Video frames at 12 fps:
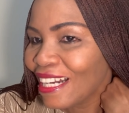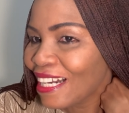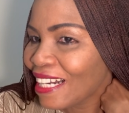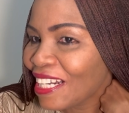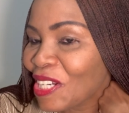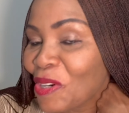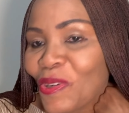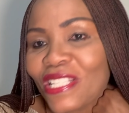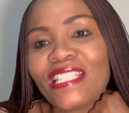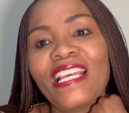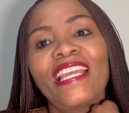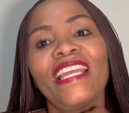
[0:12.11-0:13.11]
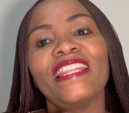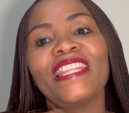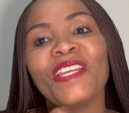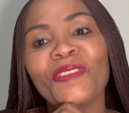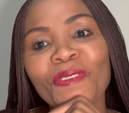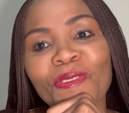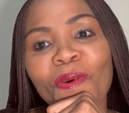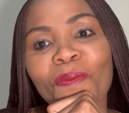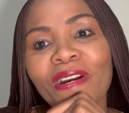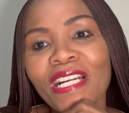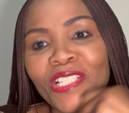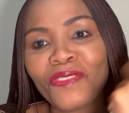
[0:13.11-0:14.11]
Once again, thank you so
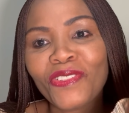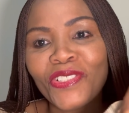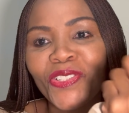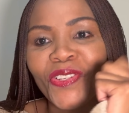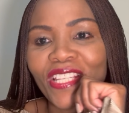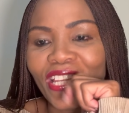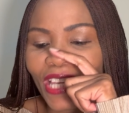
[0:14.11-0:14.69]
much for tuning